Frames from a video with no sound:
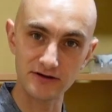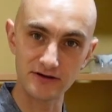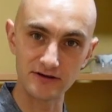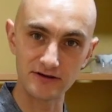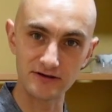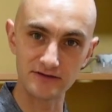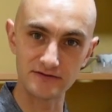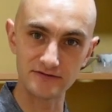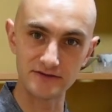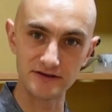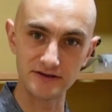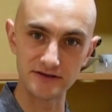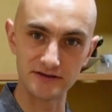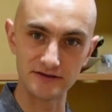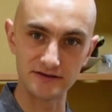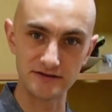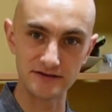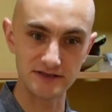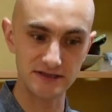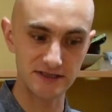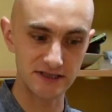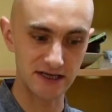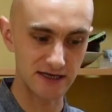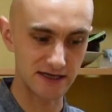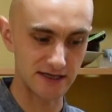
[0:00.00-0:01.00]
of the
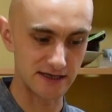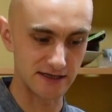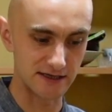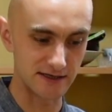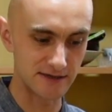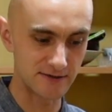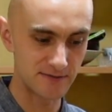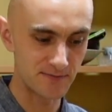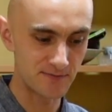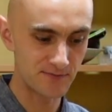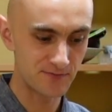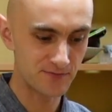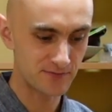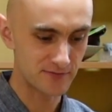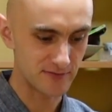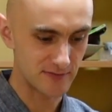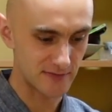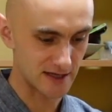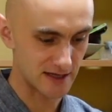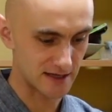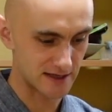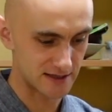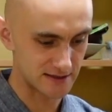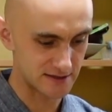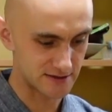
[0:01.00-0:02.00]
chaki,
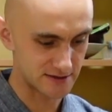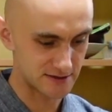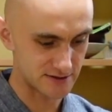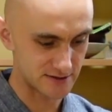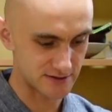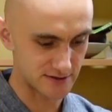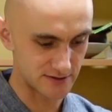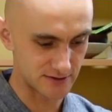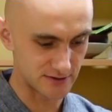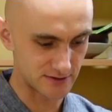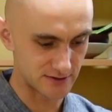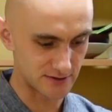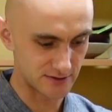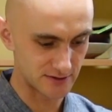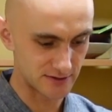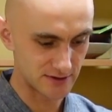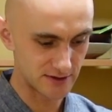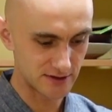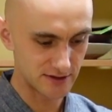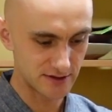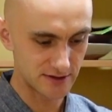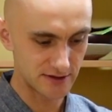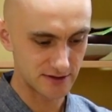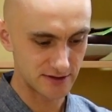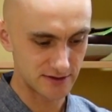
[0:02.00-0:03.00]
and so
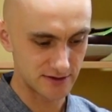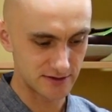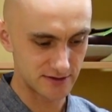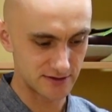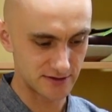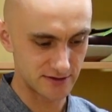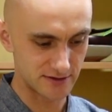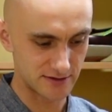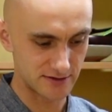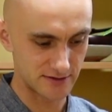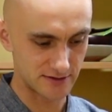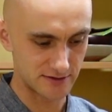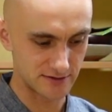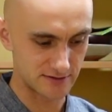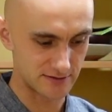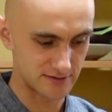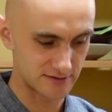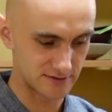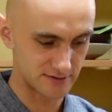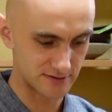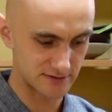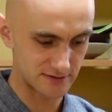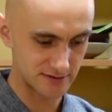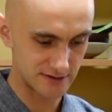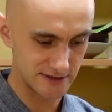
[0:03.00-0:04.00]
the
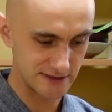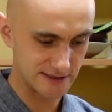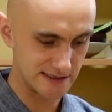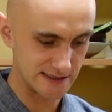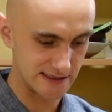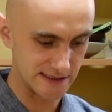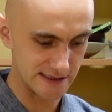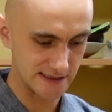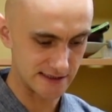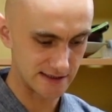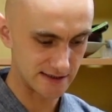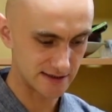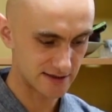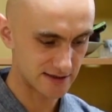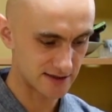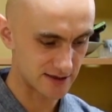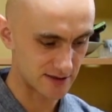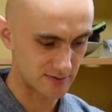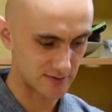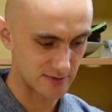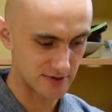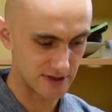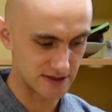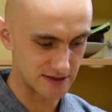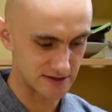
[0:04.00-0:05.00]
tea
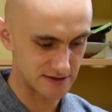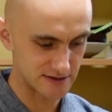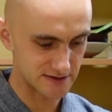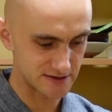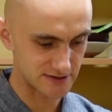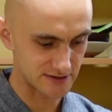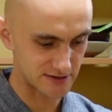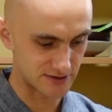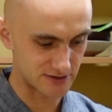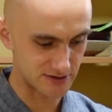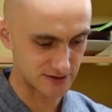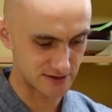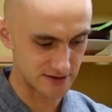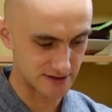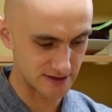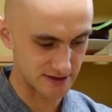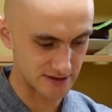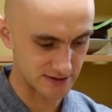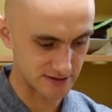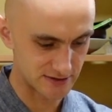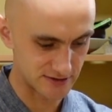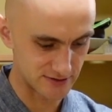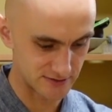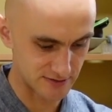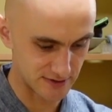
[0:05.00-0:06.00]
can be inserted
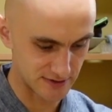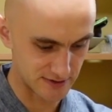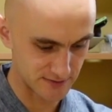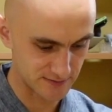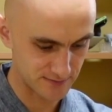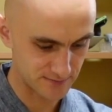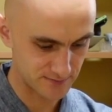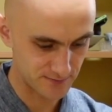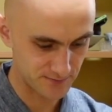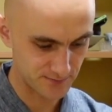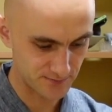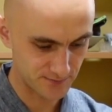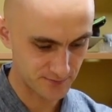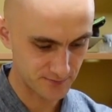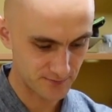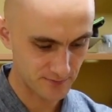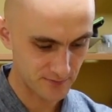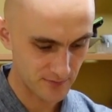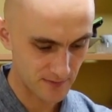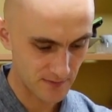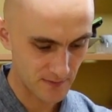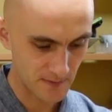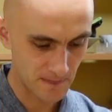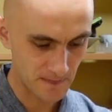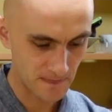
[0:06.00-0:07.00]
into it.
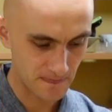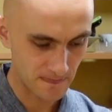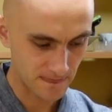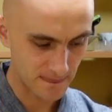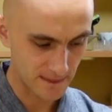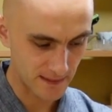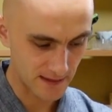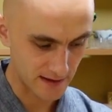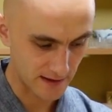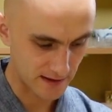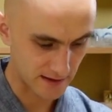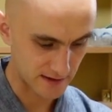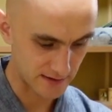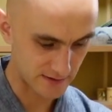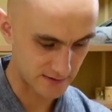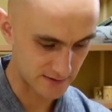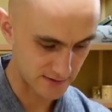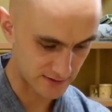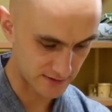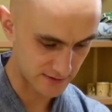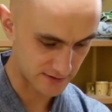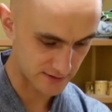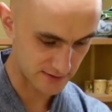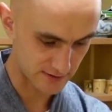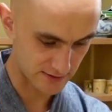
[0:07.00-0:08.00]

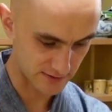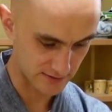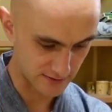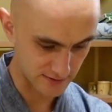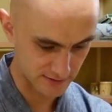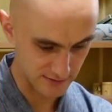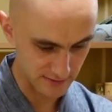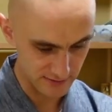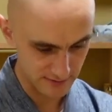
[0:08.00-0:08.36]
The